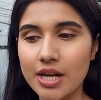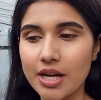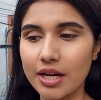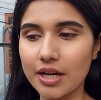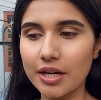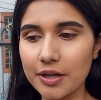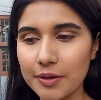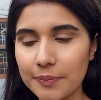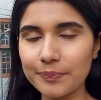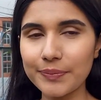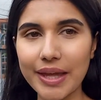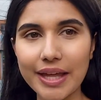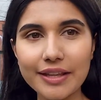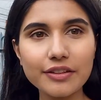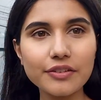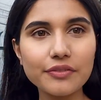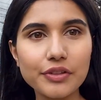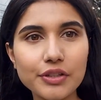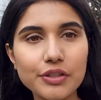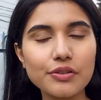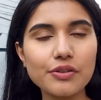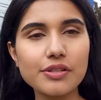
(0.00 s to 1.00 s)
And the
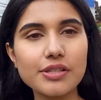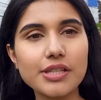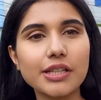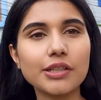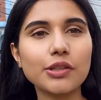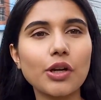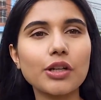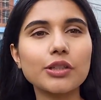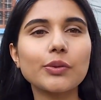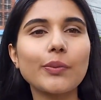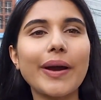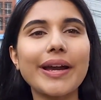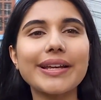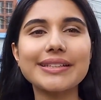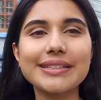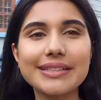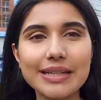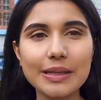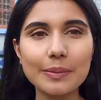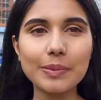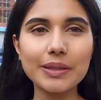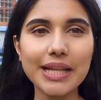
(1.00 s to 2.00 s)
videos are not quite
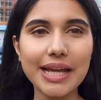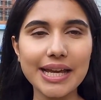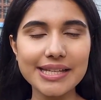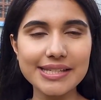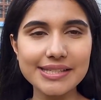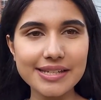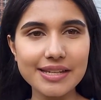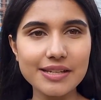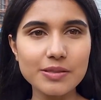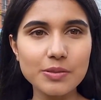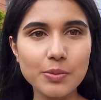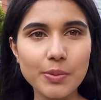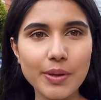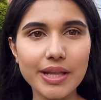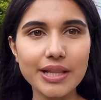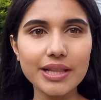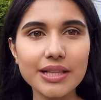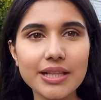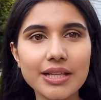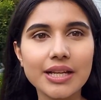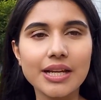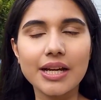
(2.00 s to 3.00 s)
stabilized as well.